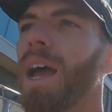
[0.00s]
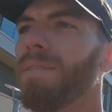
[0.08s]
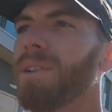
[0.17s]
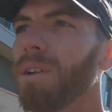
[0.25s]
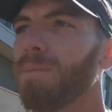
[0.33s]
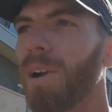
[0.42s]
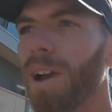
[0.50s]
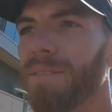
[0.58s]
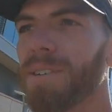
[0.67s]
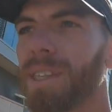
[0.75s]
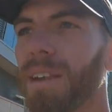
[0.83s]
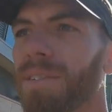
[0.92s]
have a good
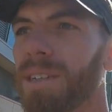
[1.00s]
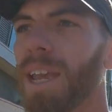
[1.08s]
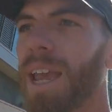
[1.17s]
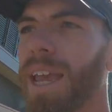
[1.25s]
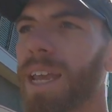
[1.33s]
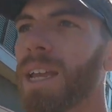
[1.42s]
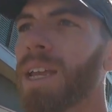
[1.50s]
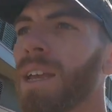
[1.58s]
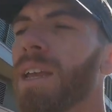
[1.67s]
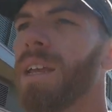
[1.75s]
breakfast every day.